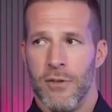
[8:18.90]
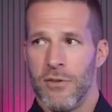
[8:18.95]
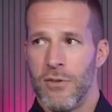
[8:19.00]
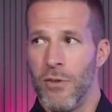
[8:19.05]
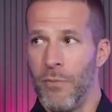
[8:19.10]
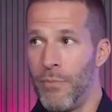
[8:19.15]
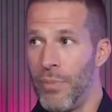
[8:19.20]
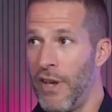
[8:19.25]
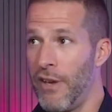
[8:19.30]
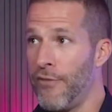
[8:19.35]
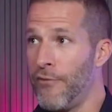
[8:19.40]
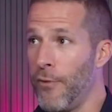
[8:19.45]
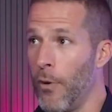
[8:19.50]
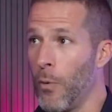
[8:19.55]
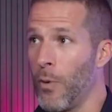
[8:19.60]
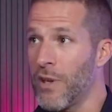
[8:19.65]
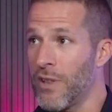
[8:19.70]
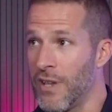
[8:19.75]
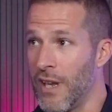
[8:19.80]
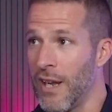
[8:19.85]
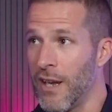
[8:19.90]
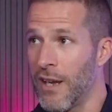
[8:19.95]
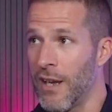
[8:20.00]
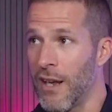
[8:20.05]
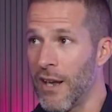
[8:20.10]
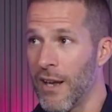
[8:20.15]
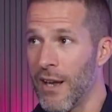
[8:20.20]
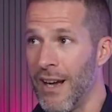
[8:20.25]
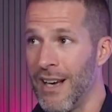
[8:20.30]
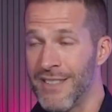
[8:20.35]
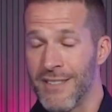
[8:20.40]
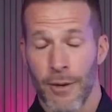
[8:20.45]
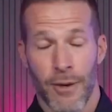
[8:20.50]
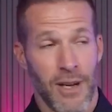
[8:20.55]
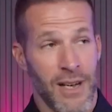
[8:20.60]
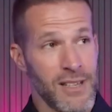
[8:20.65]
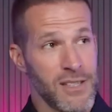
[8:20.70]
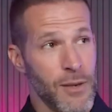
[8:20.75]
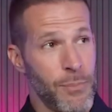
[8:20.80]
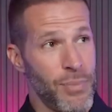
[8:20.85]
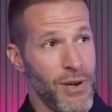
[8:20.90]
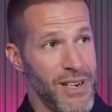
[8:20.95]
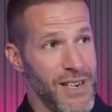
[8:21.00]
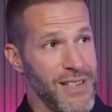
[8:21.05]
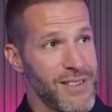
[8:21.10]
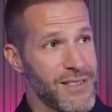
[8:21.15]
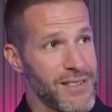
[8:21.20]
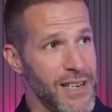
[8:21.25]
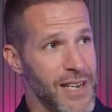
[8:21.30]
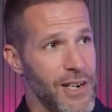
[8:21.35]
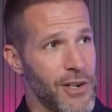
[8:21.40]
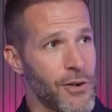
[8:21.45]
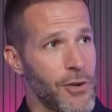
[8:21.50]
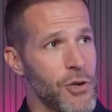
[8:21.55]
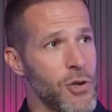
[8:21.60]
to be forward thinking as a police leader,